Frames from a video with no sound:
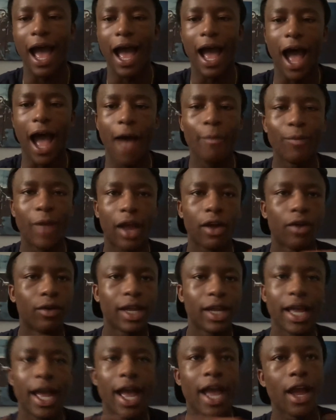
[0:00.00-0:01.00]
I'm not going to
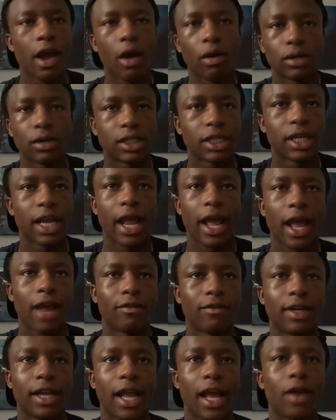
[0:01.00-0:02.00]
get 8 hours a day
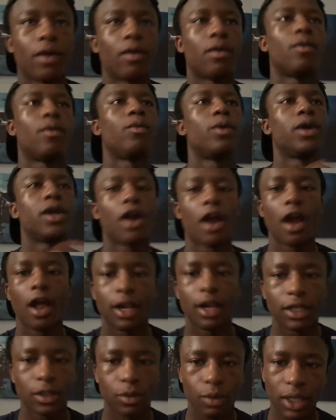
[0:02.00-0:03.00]
every day,
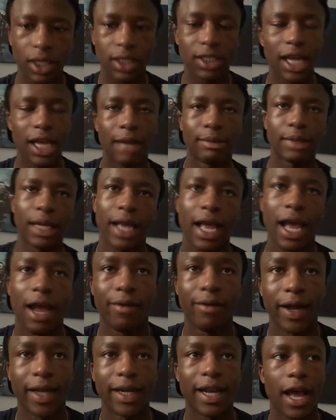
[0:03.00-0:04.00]
regardless with the jobs I got
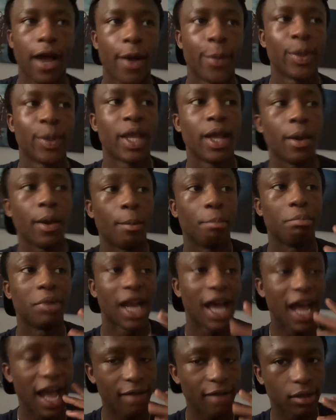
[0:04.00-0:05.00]
right now. But
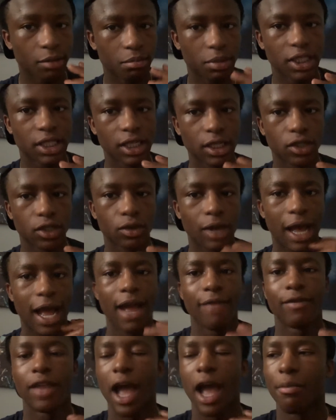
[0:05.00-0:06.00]
I have the potential, I
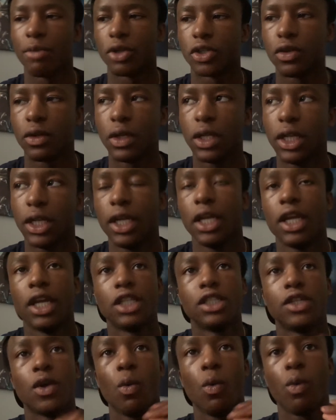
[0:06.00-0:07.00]
have the opportunity
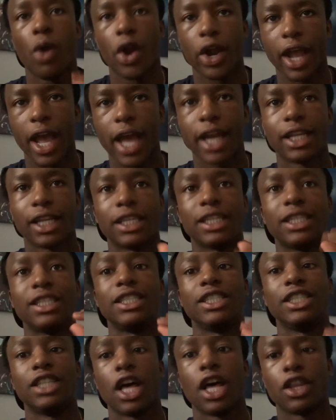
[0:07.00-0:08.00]
to work at
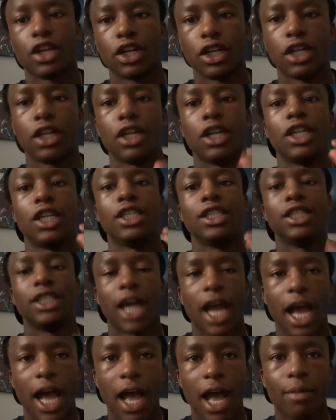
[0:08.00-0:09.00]
another
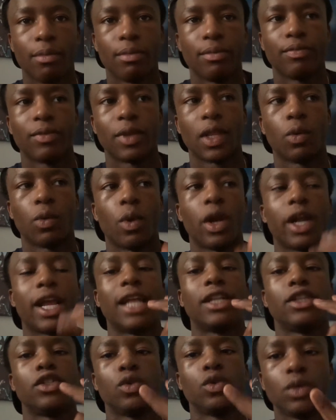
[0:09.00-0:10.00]
job, work
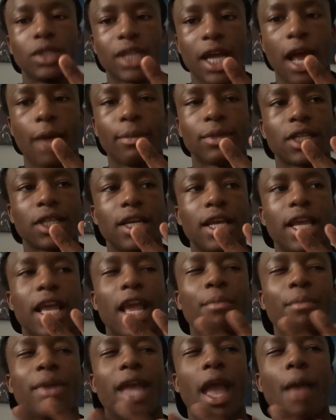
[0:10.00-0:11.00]
at 2 jobs, and
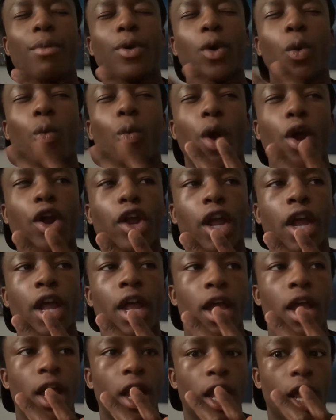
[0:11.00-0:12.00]
be able to work
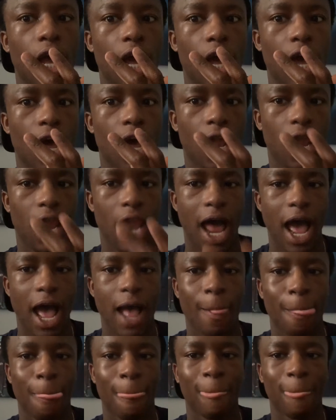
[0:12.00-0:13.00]
a lot,
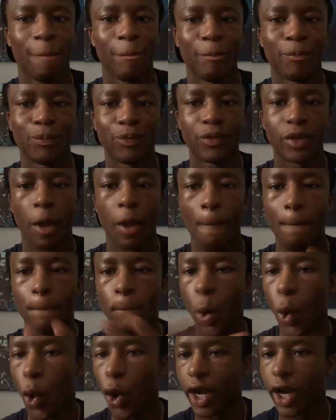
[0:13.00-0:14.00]

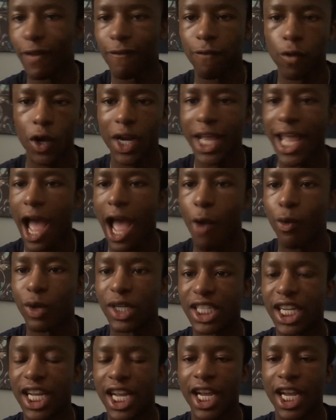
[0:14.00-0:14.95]
more than 40 hours.